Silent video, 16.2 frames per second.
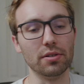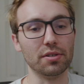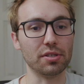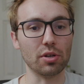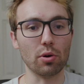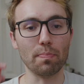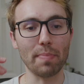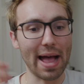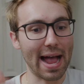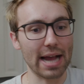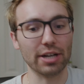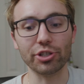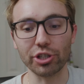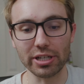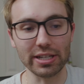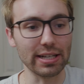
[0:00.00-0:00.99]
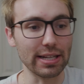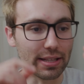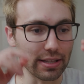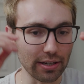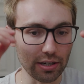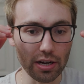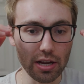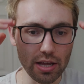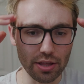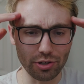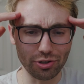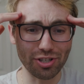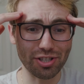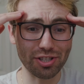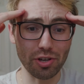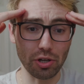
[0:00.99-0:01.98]
they're so passionate, and they're
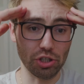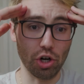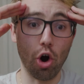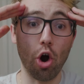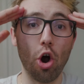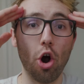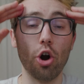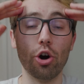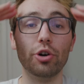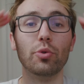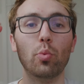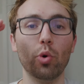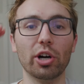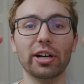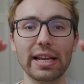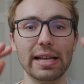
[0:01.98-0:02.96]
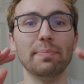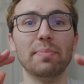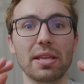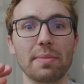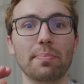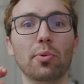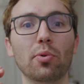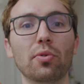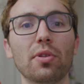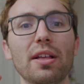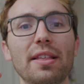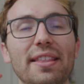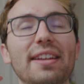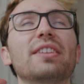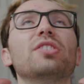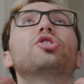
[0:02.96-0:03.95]
just such hardworking people
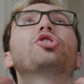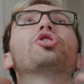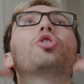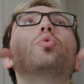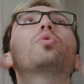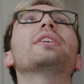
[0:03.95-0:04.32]
that it is so